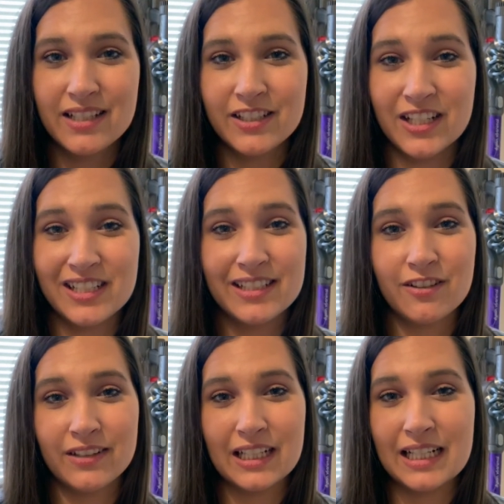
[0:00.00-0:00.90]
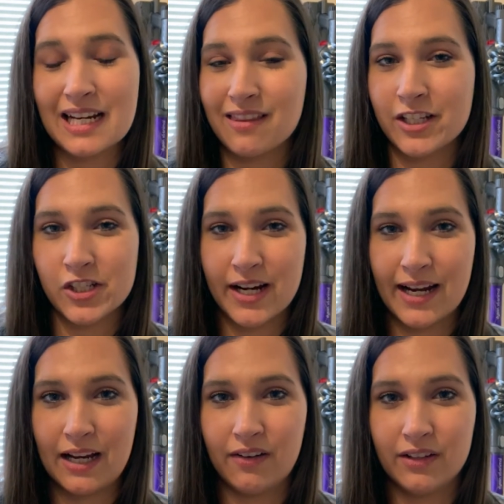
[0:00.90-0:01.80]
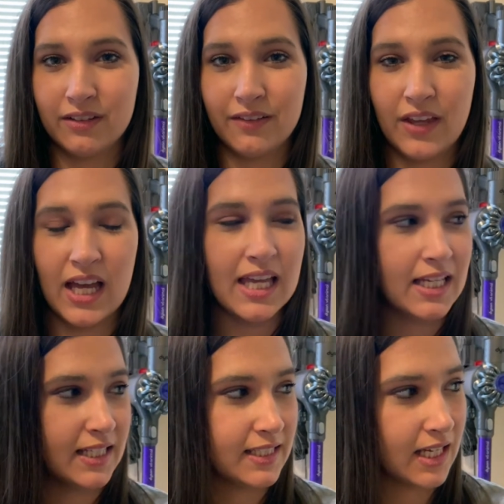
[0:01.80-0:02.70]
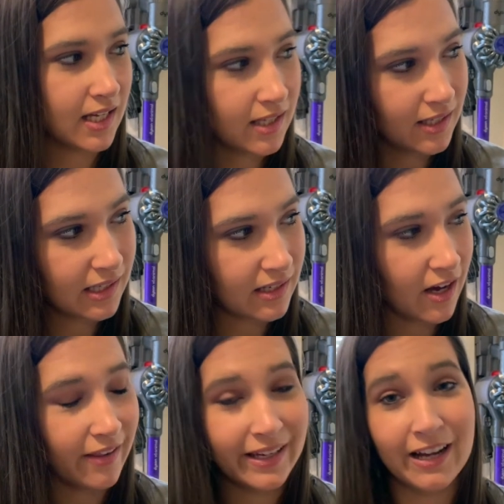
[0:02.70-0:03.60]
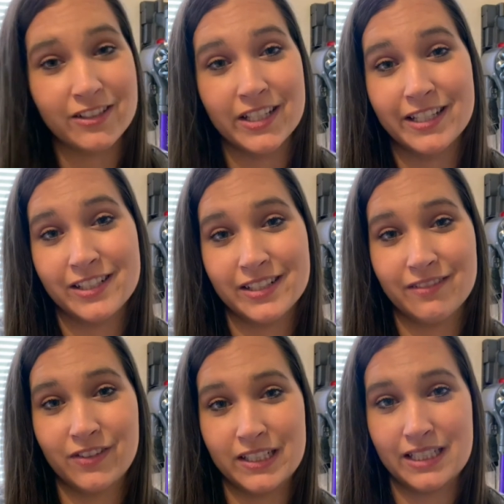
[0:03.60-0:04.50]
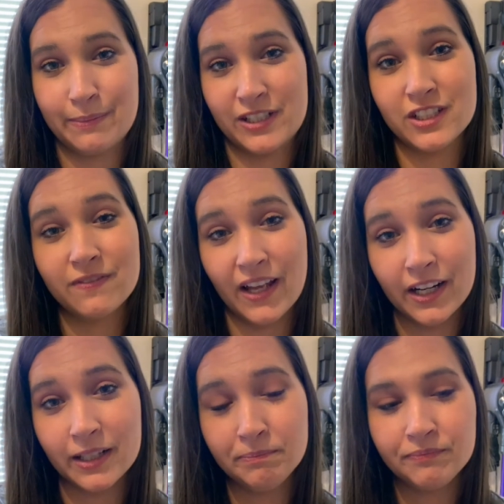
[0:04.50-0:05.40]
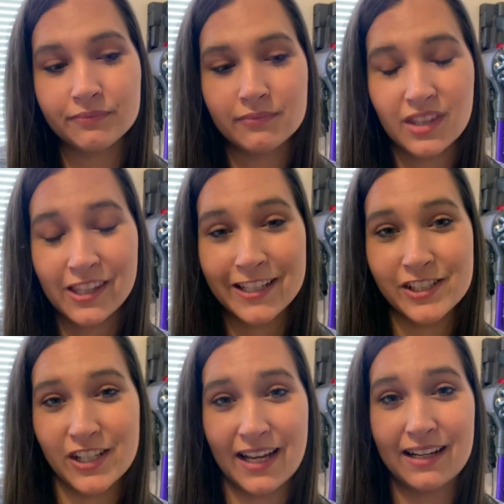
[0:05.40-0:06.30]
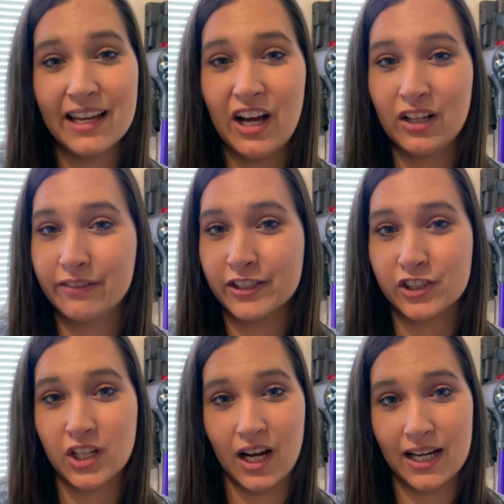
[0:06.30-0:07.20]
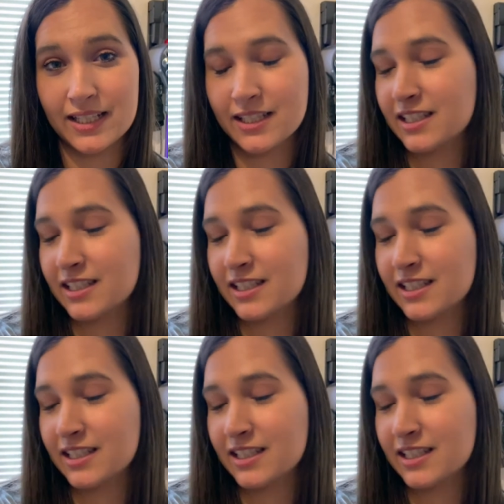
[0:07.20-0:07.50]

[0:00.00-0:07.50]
JJ's over there eating lunch right now and Olivia is on the couch. I think she's gonna fall asleep. I just fed her. She had to get all of her shots.